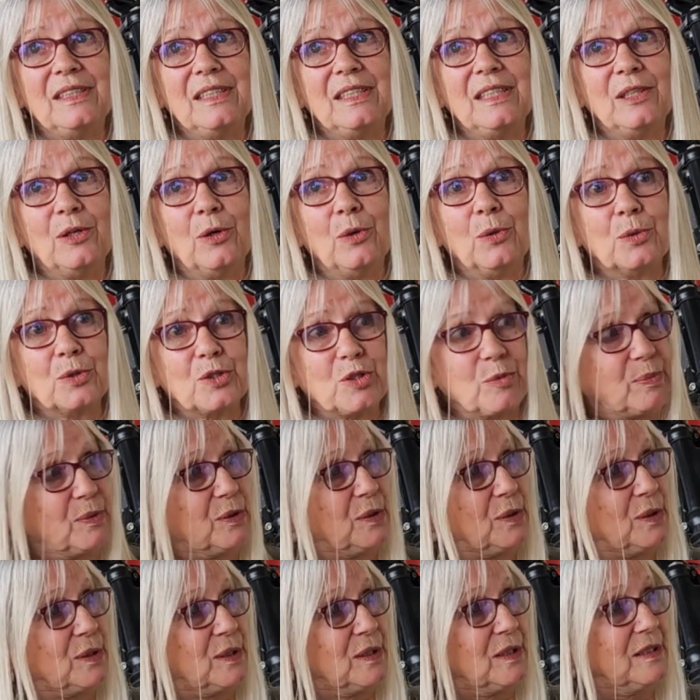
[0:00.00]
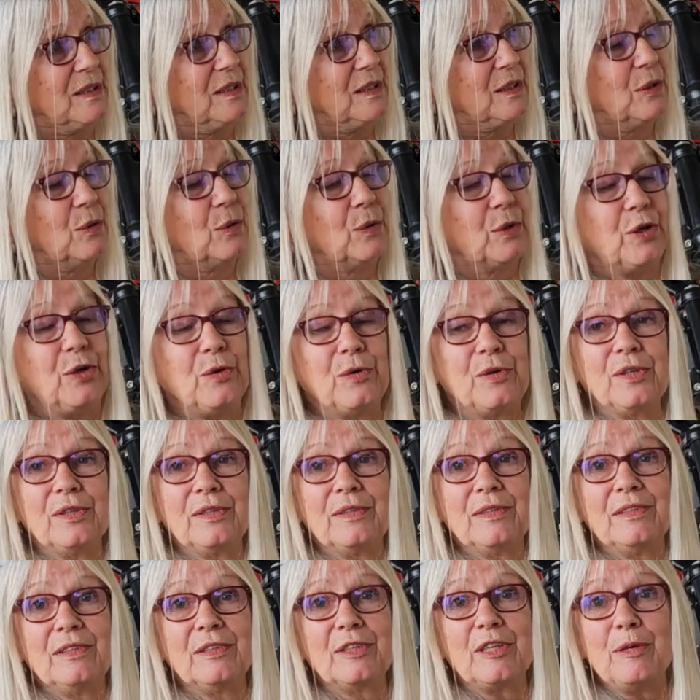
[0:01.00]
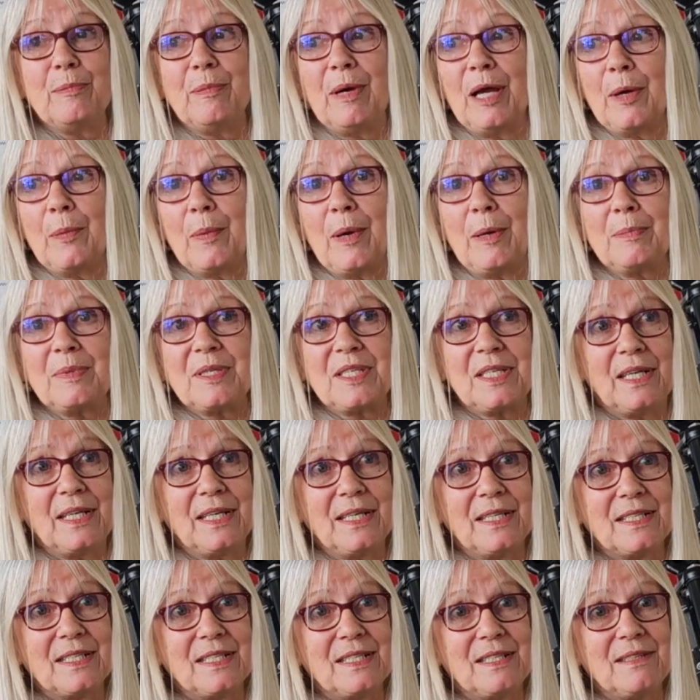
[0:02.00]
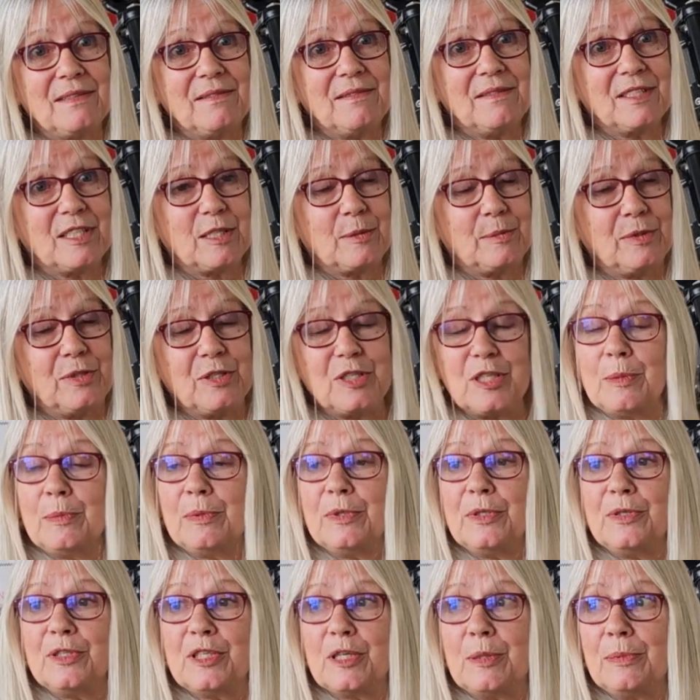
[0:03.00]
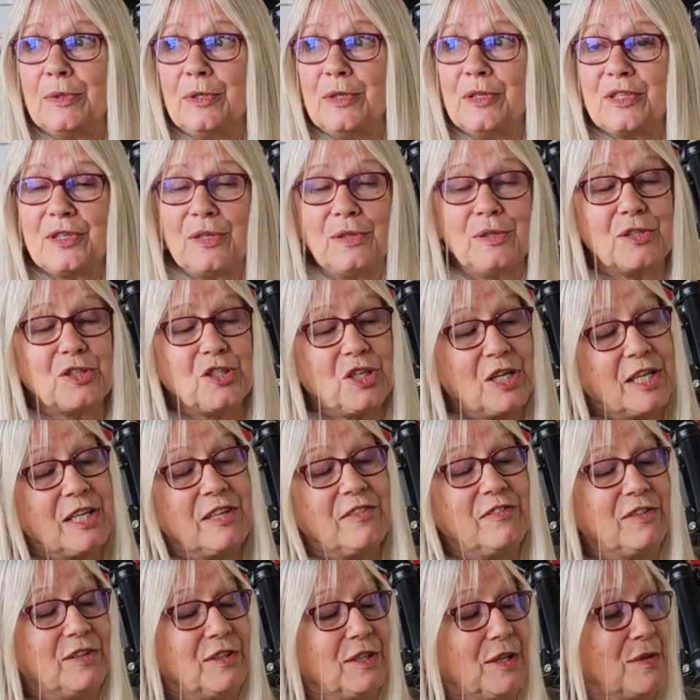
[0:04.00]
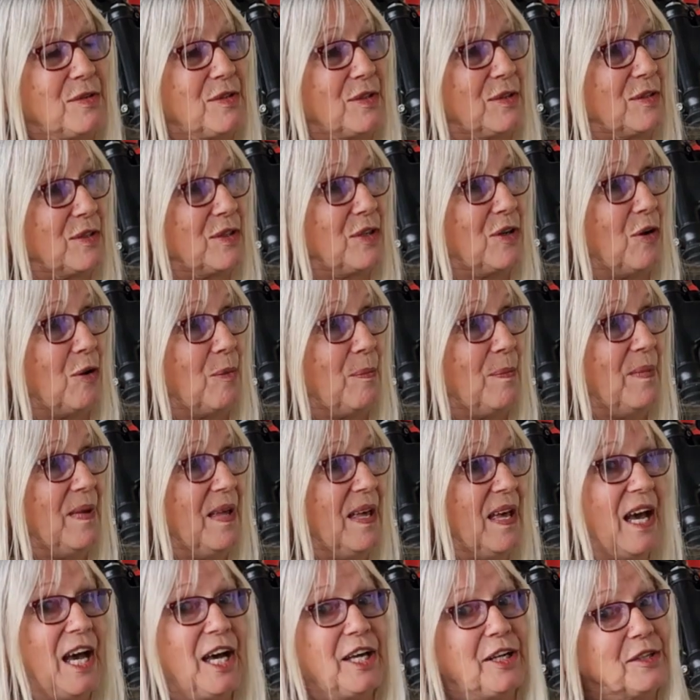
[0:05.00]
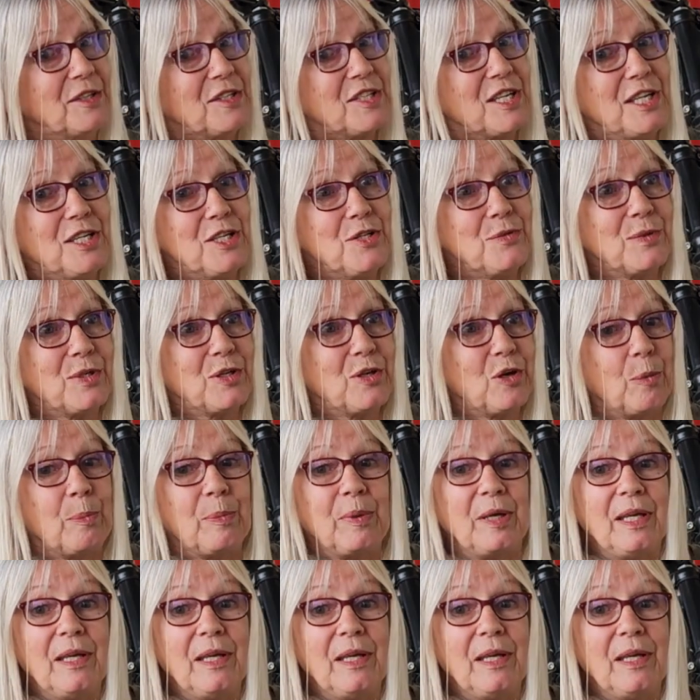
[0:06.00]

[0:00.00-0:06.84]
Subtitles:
Audible, or you can look at my website, www.JacquiFurneaux.com, and I'll send you a copy.